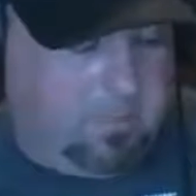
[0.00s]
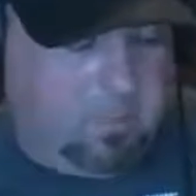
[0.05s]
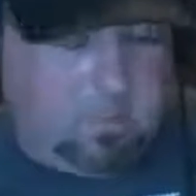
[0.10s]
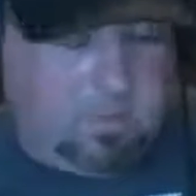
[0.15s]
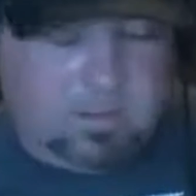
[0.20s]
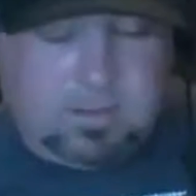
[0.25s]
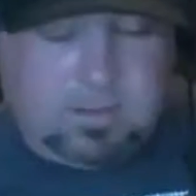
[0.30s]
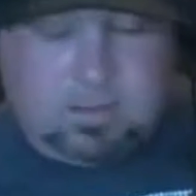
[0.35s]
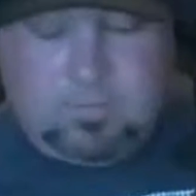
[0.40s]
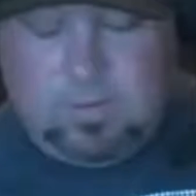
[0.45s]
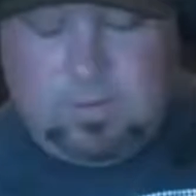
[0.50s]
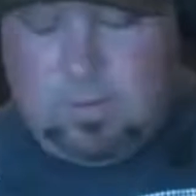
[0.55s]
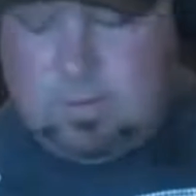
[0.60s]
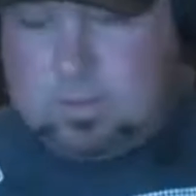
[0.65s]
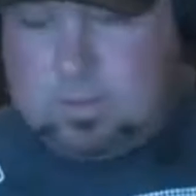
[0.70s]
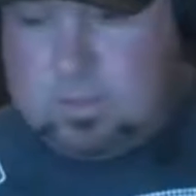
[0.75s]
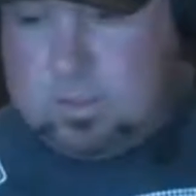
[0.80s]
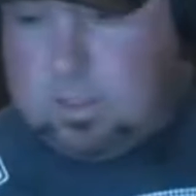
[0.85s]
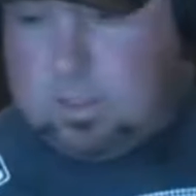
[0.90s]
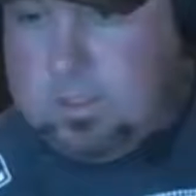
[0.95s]
I mean, this event
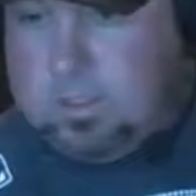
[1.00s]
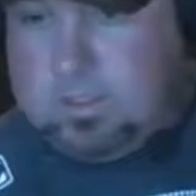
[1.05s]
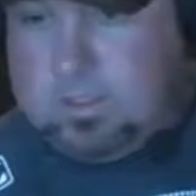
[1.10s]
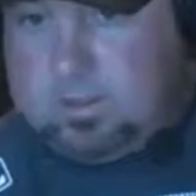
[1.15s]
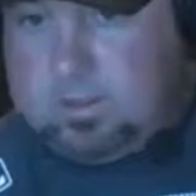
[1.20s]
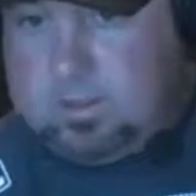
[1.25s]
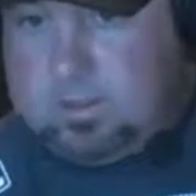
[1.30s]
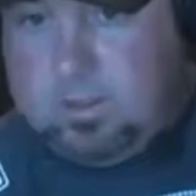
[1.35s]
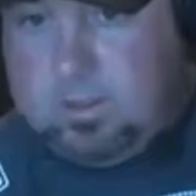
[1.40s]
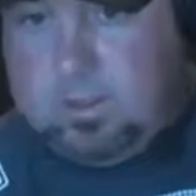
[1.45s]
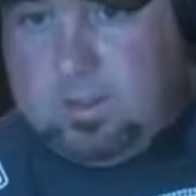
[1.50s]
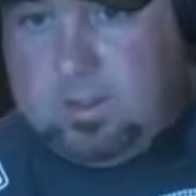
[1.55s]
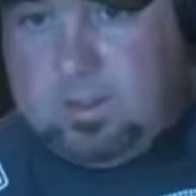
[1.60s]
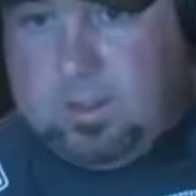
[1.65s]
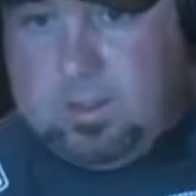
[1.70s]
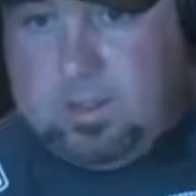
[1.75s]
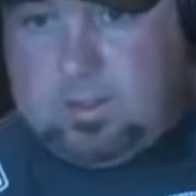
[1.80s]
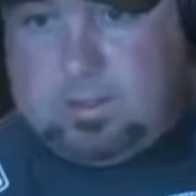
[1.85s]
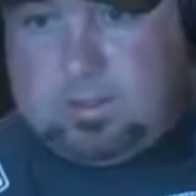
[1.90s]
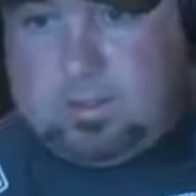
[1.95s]
was as good as
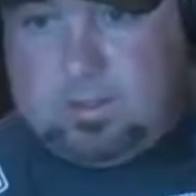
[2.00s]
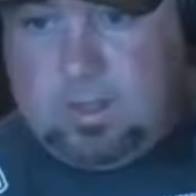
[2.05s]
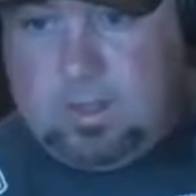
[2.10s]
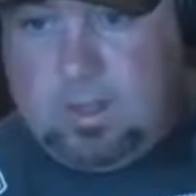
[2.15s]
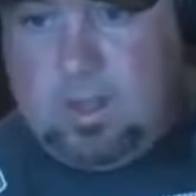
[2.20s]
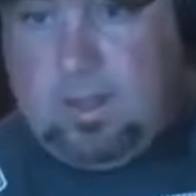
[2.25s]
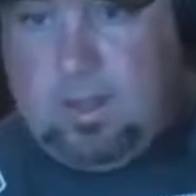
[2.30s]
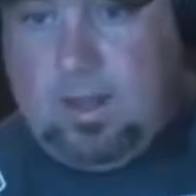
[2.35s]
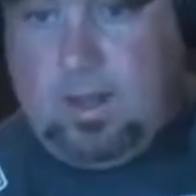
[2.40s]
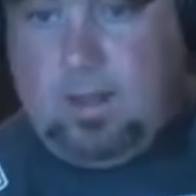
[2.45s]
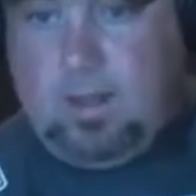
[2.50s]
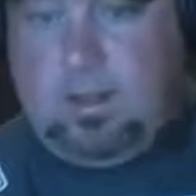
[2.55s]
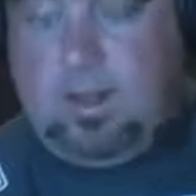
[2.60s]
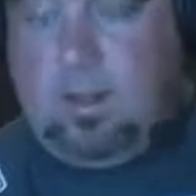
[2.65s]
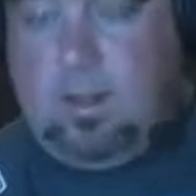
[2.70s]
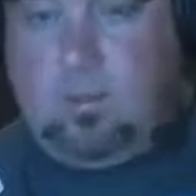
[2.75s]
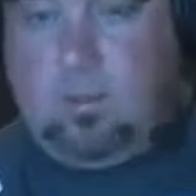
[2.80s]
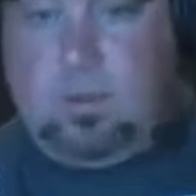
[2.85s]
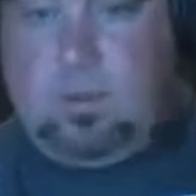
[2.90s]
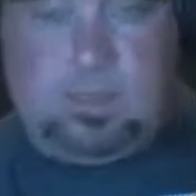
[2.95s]
as uh, any of the other